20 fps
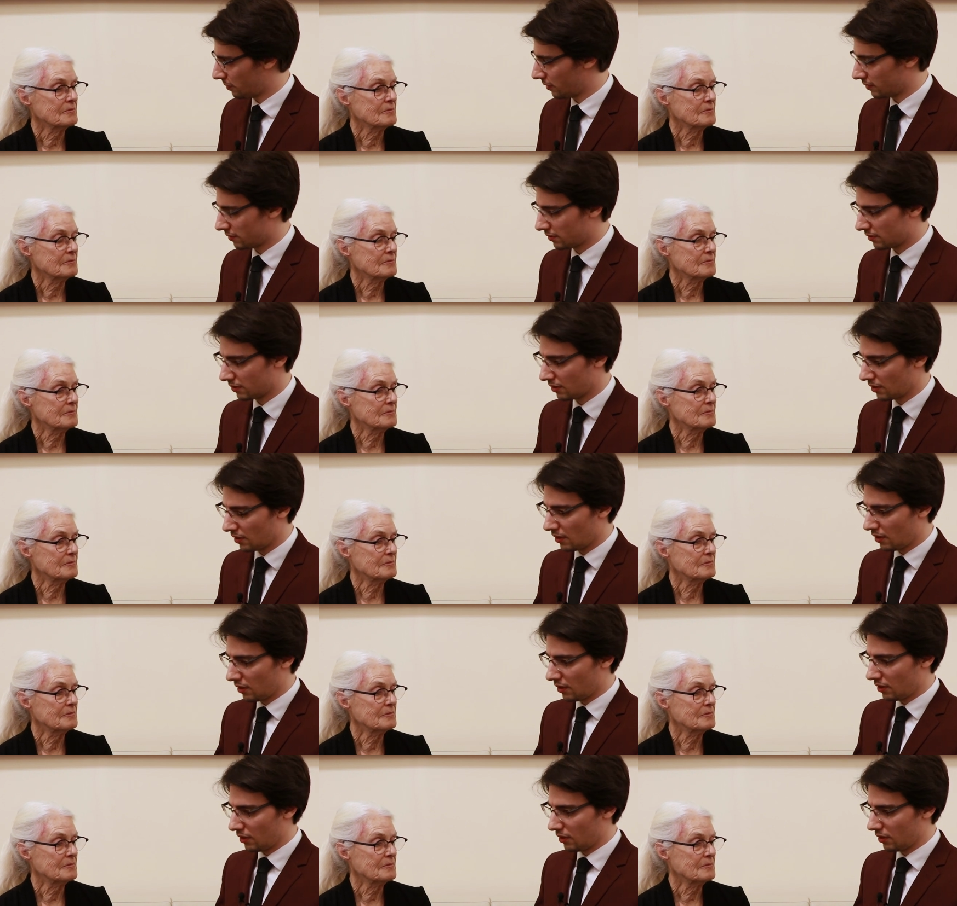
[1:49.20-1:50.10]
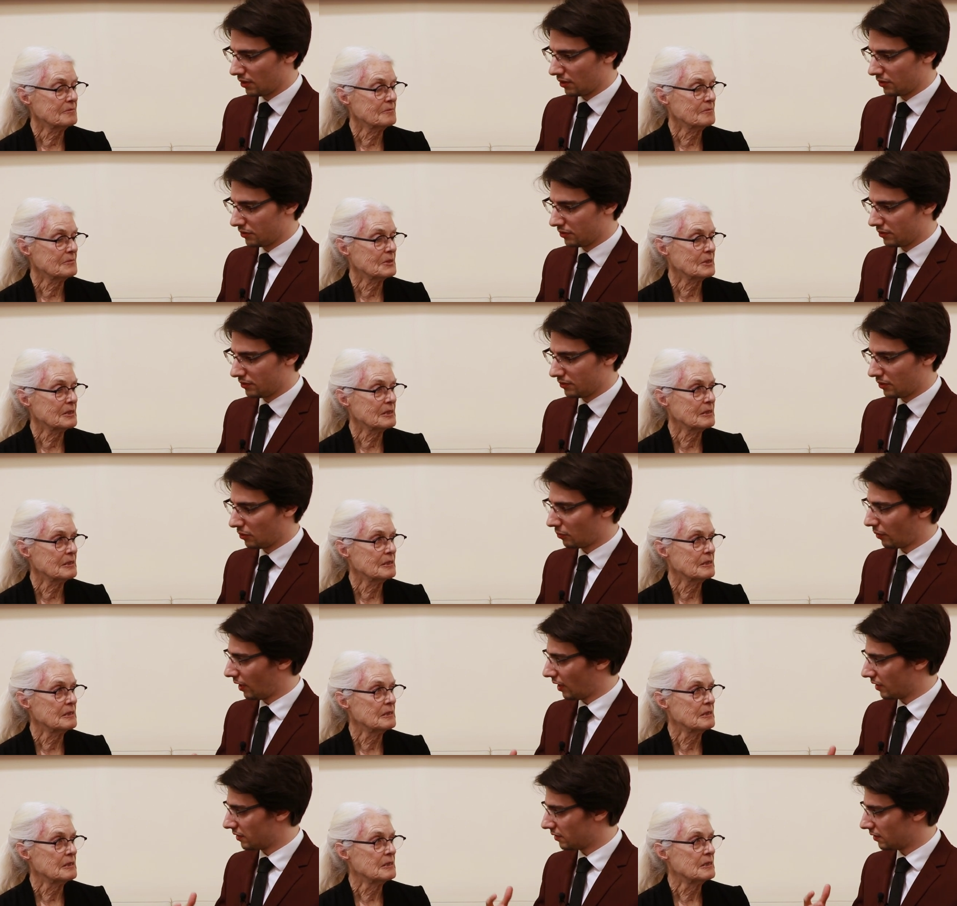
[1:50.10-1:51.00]
Speaker 1: but the
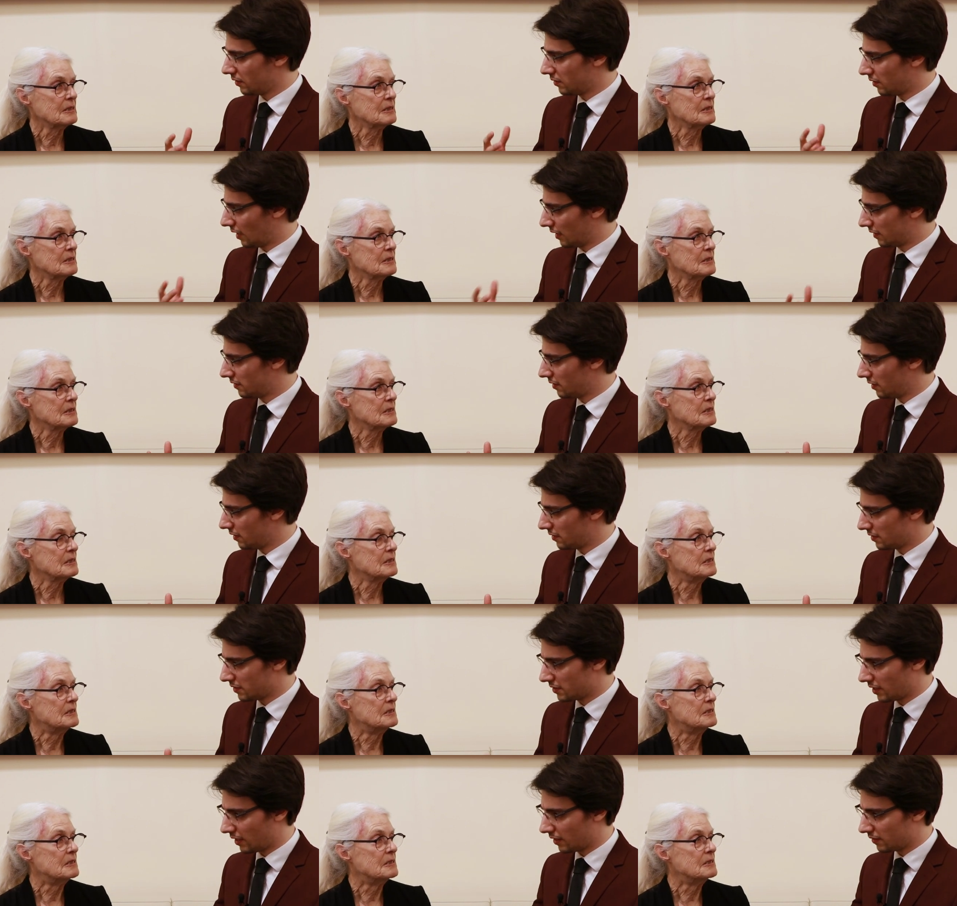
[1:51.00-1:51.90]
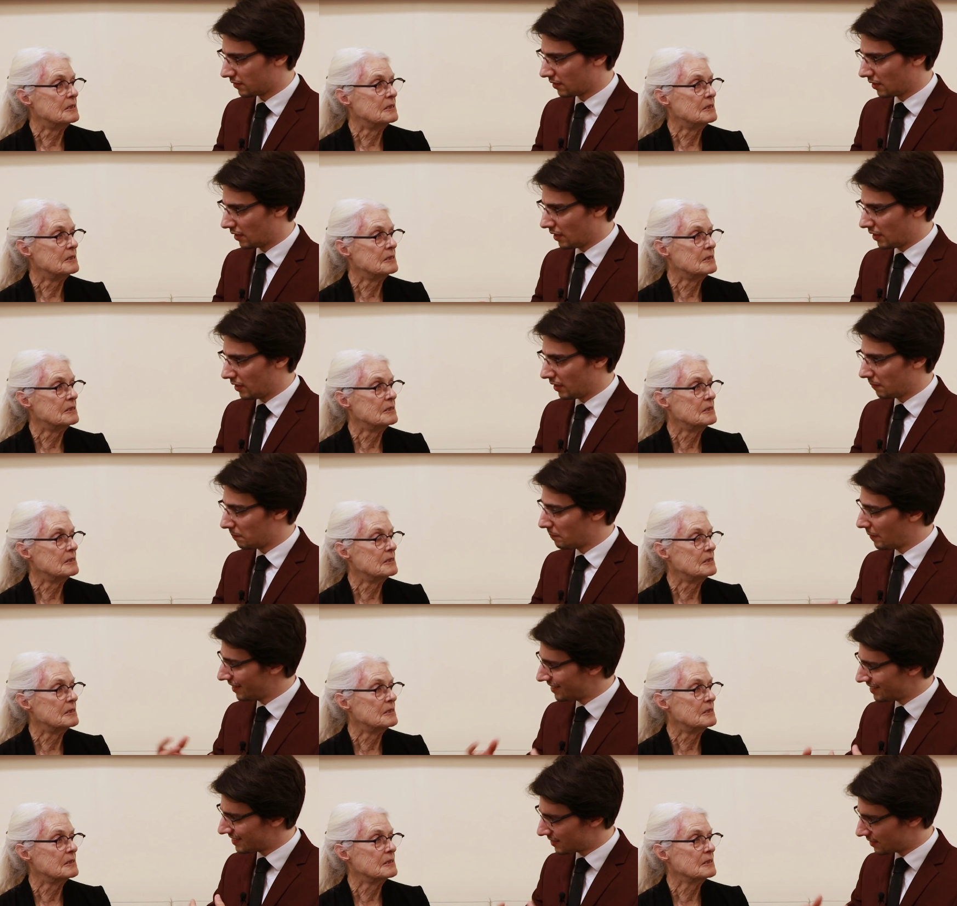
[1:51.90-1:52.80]
way I see it is that
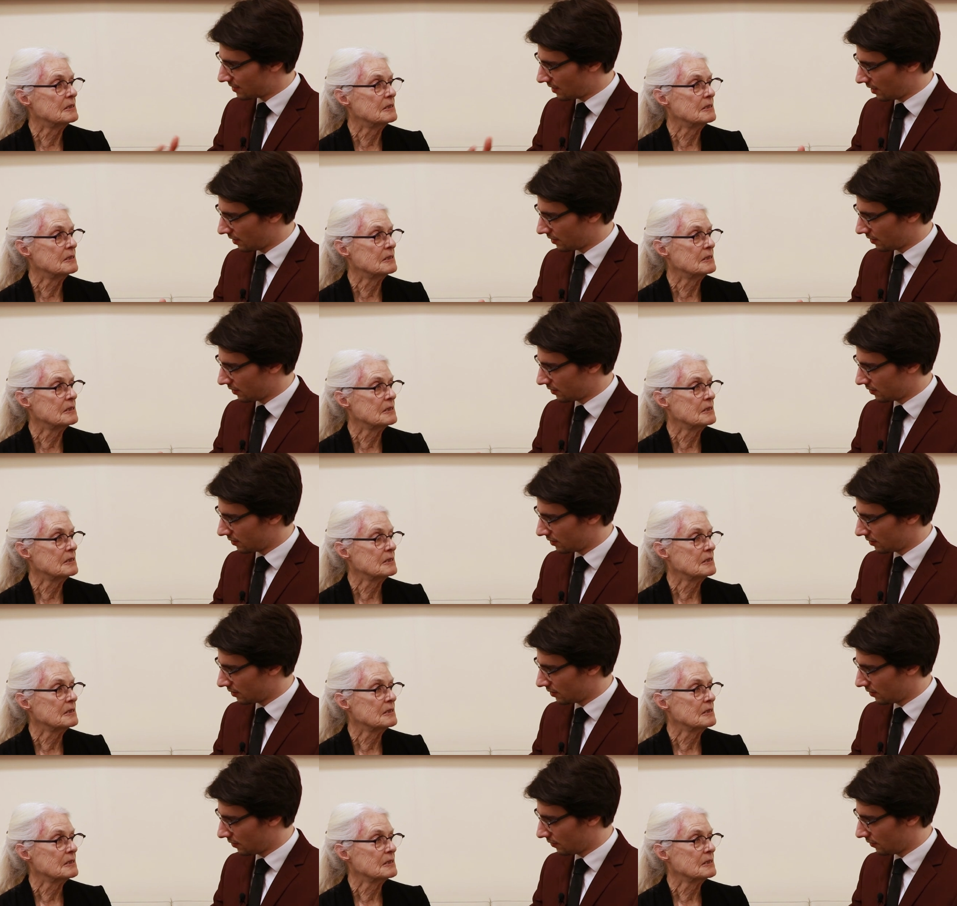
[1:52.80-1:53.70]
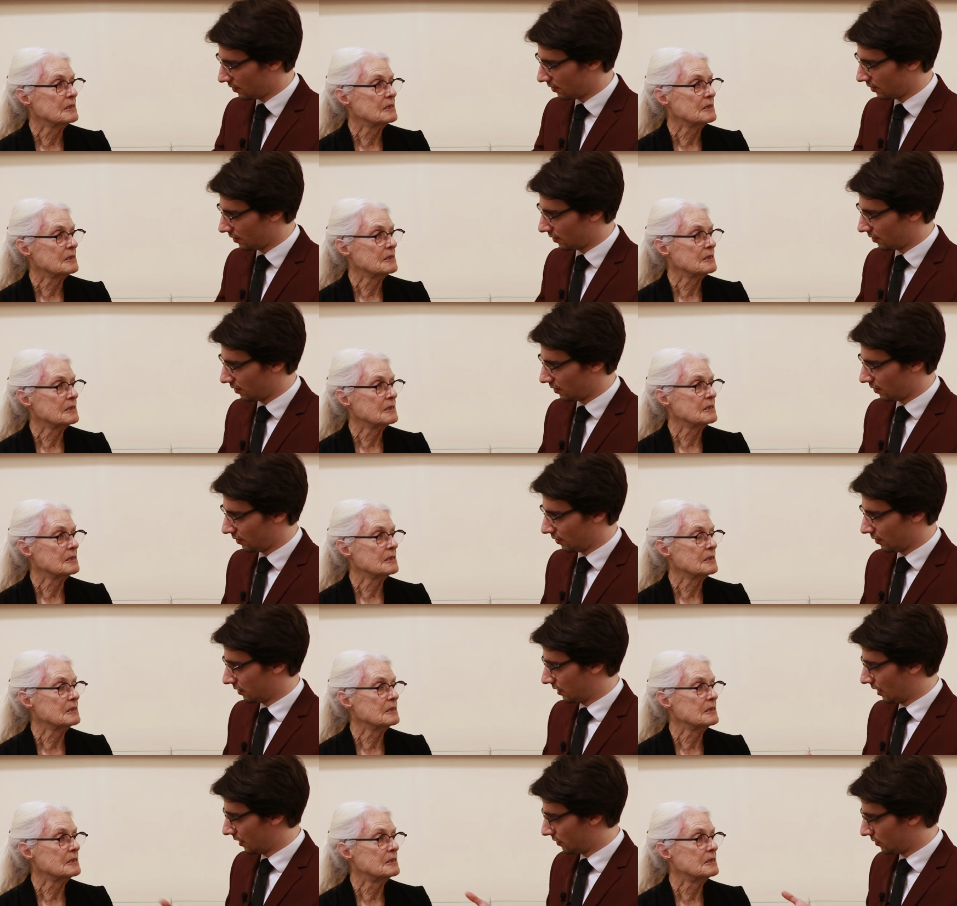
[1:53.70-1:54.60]
many studies
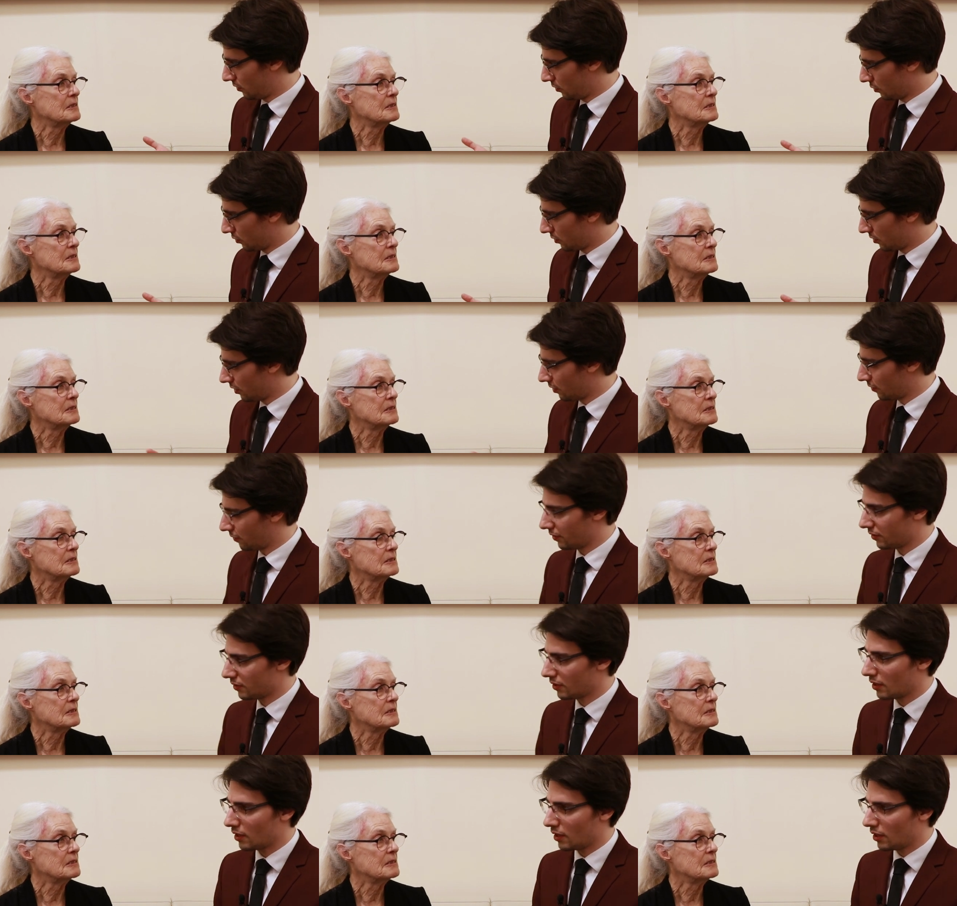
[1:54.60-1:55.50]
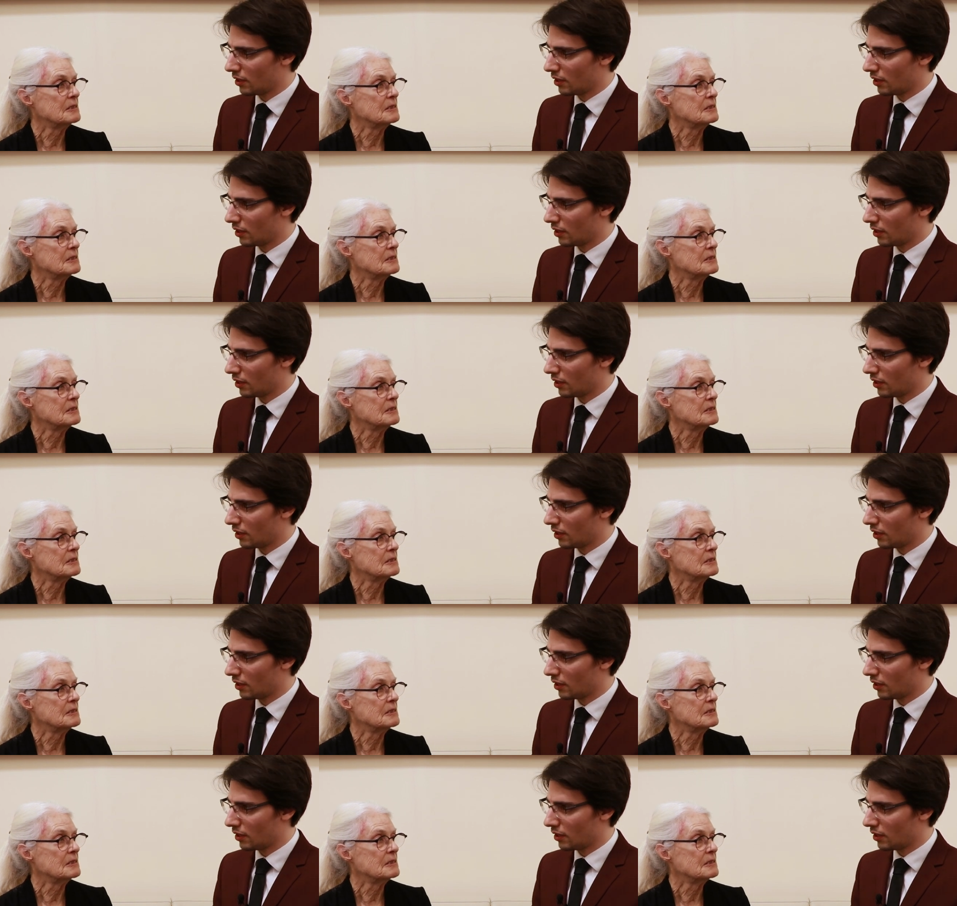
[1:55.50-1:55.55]
that you surveyed